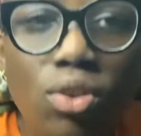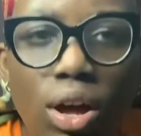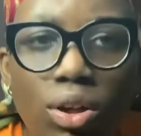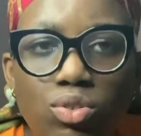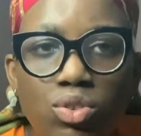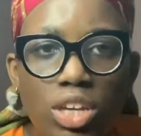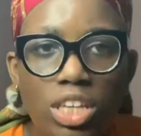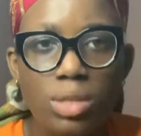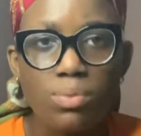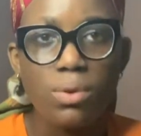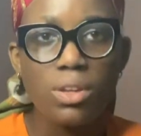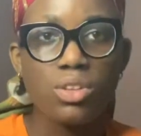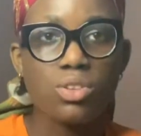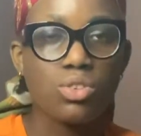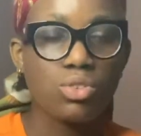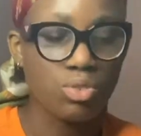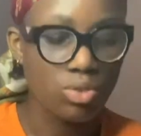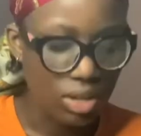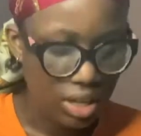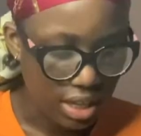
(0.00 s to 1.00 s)
how to explain it
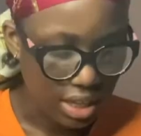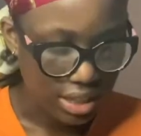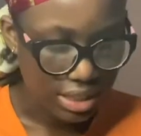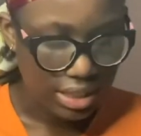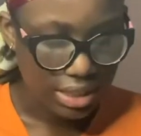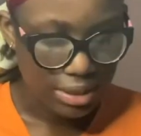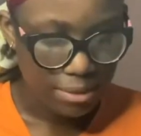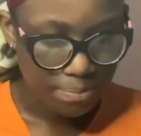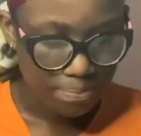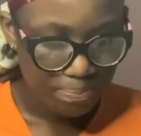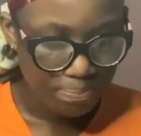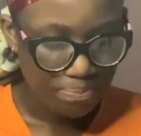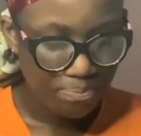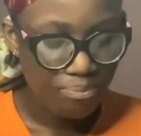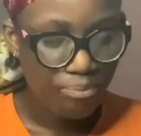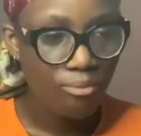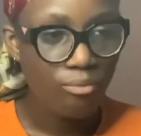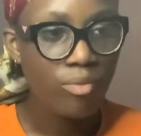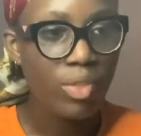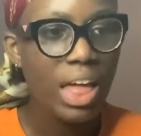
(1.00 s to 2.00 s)
to you guys.
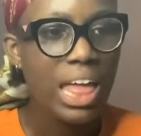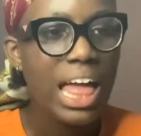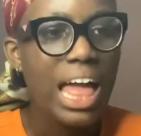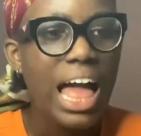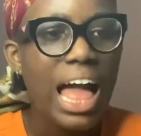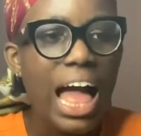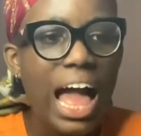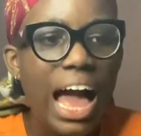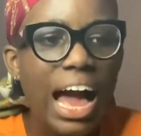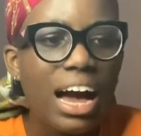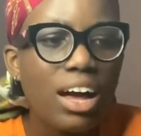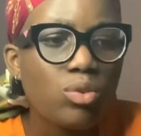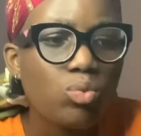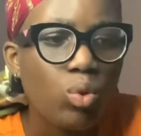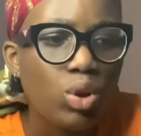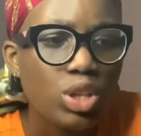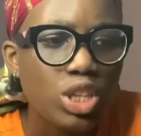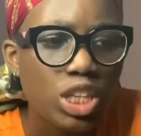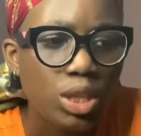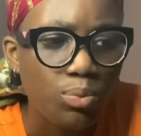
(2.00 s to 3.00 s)
I had
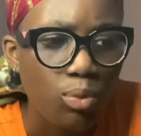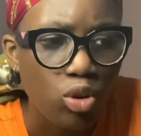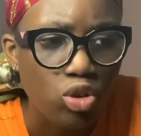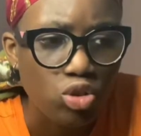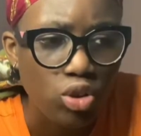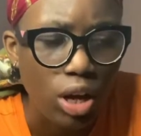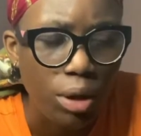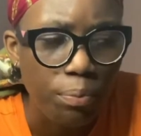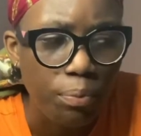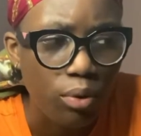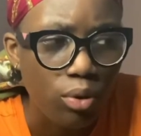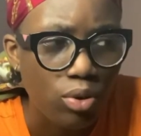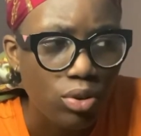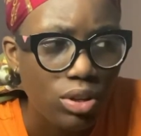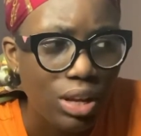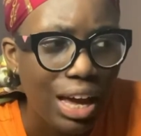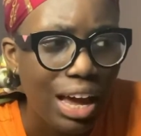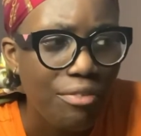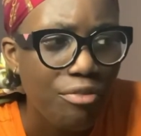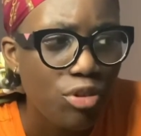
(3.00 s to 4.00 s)
one small
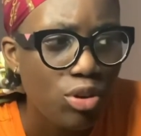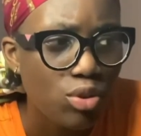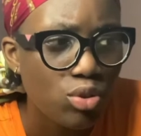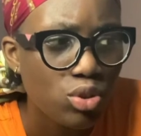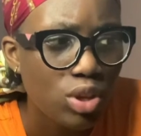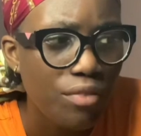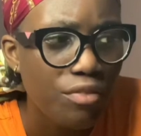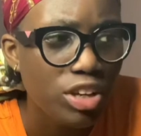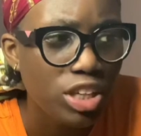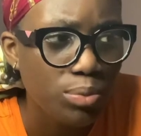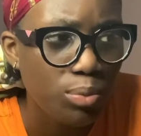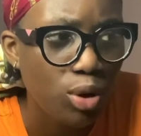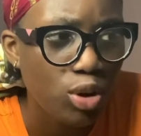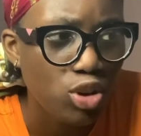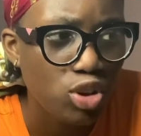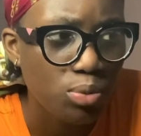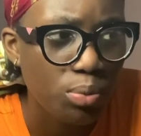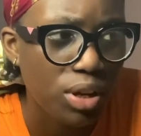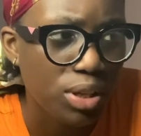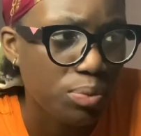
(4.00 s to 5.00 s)
tripod. Every small
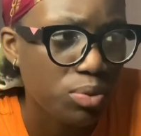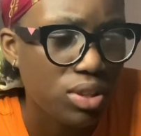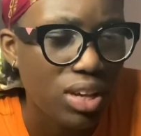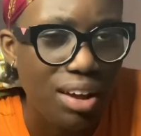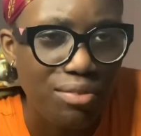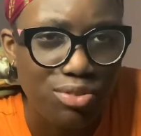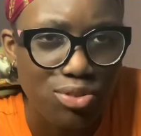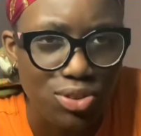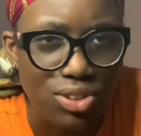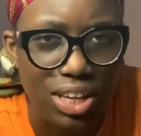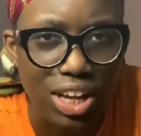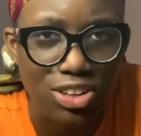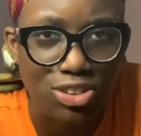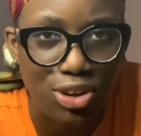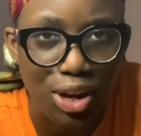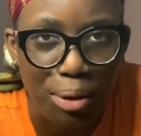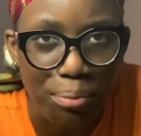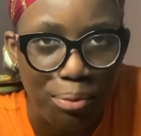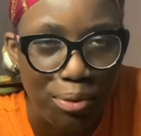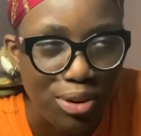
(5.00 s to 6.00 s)
YouTuber is supposed to have used that
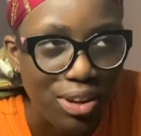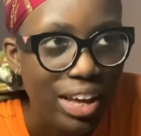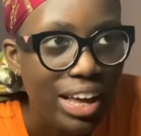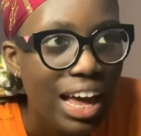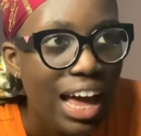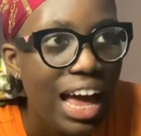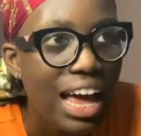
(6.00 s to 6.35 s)
tripod.